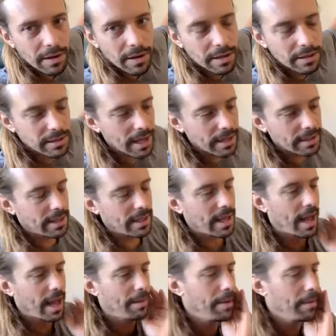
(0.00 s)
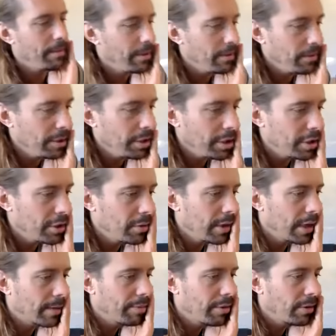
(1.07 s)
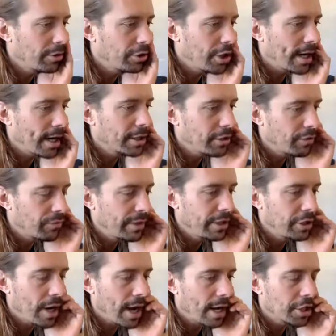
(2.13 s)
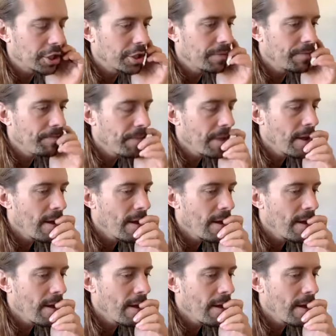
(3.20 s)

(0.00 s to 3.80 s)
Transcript: because remember, you were just doing protraction, retraction.